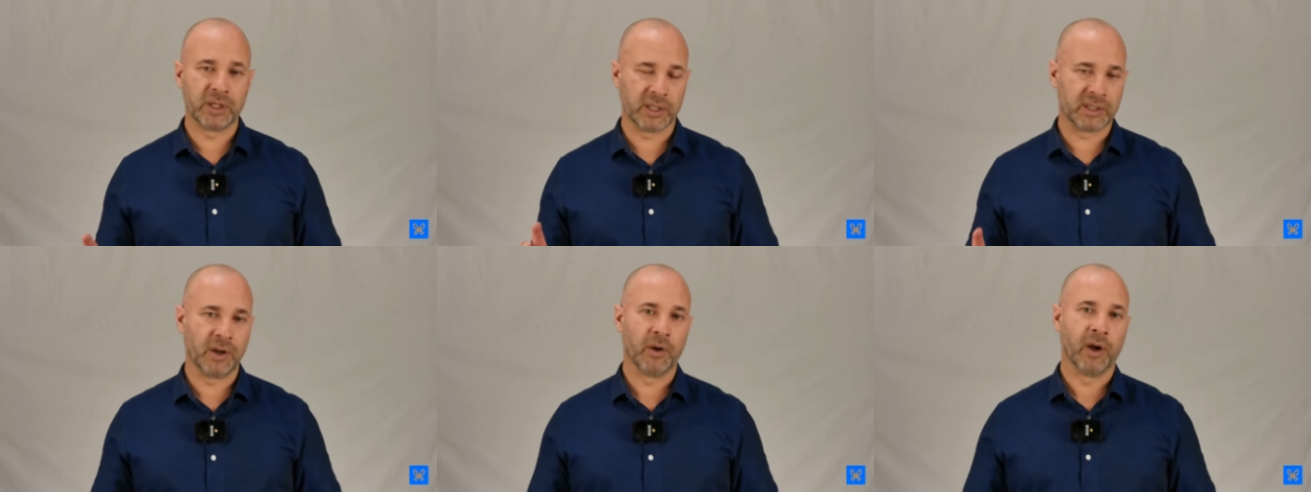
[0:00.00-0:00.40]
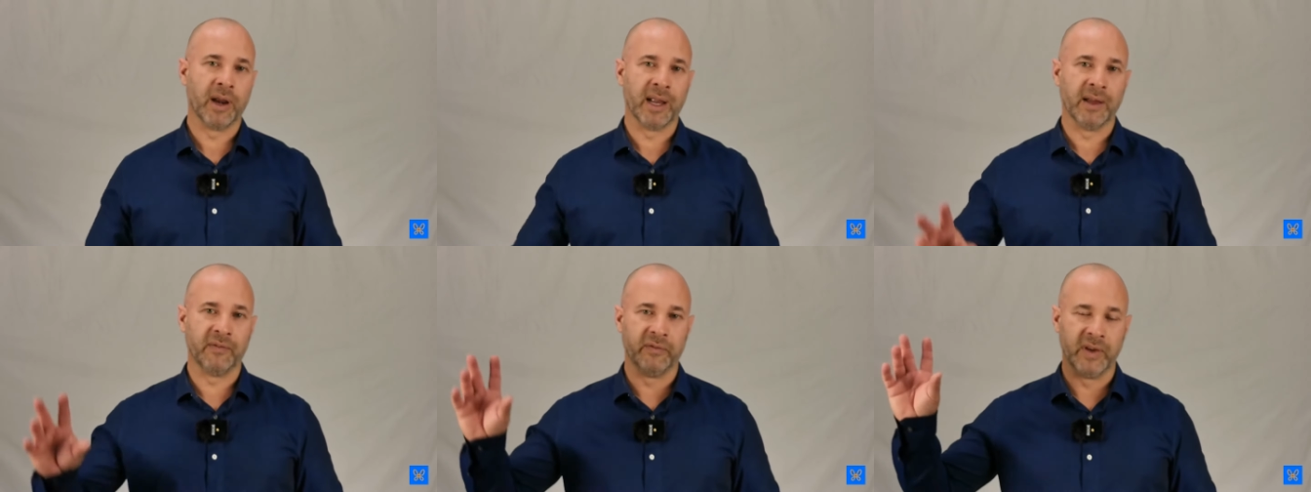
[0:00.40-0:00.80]
It's not going
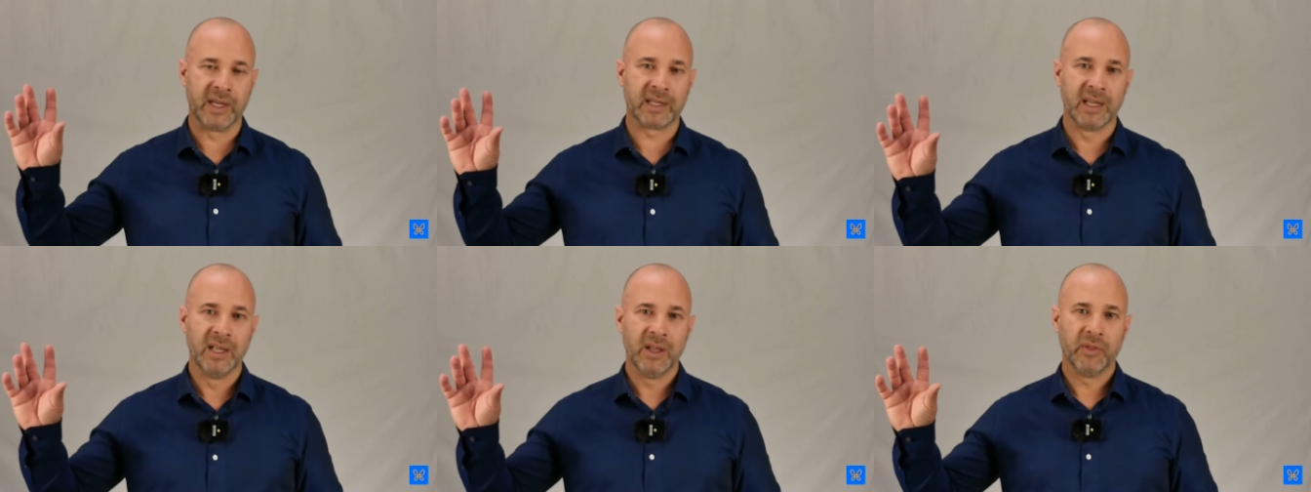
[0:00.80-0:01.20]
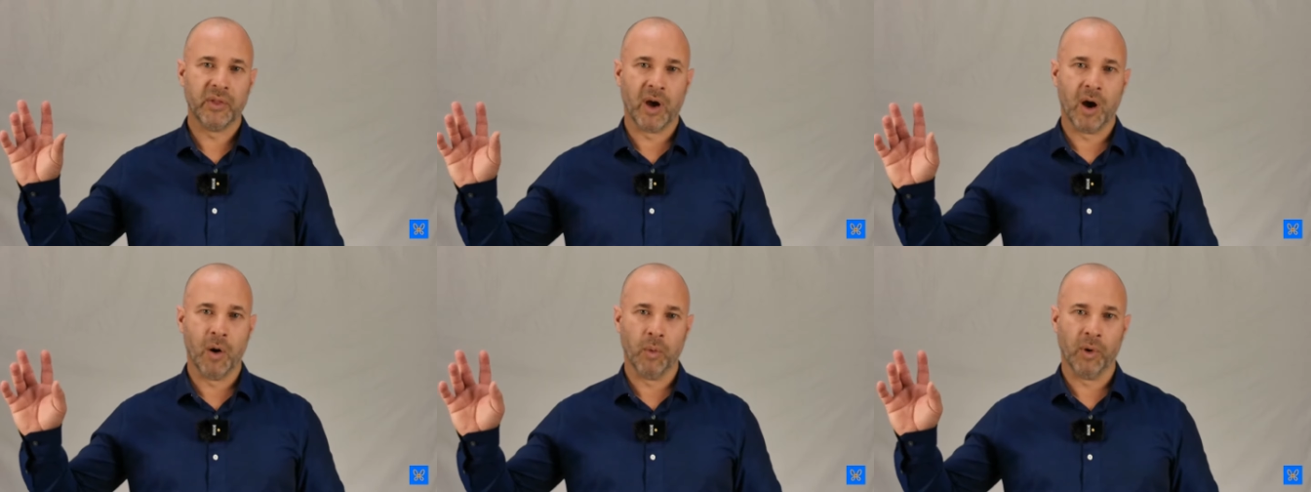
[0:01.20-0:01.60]
to affect
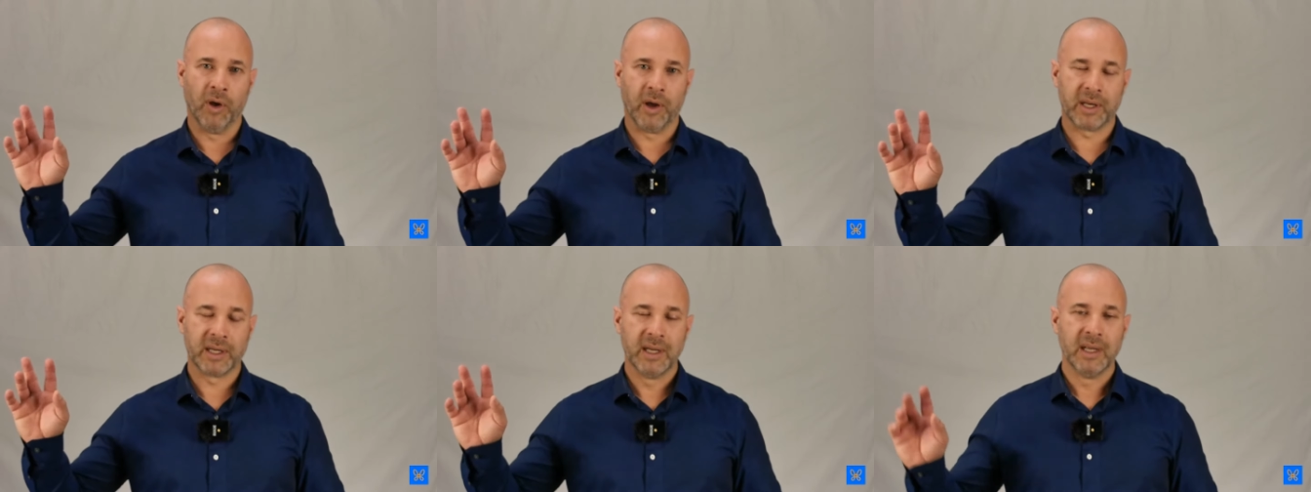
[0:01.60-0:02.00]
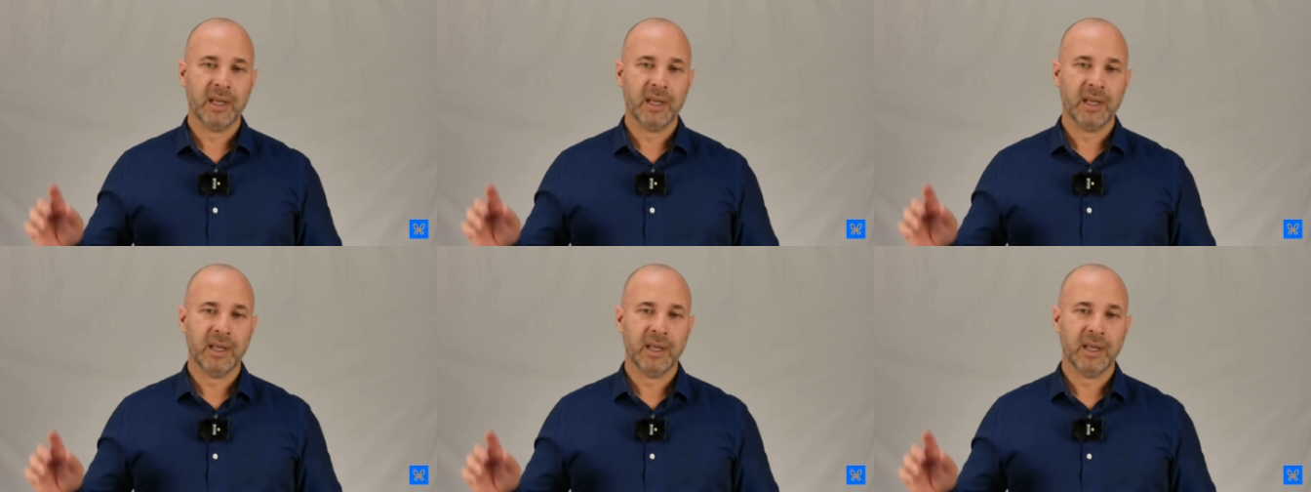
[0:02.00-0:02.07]
the whole lot.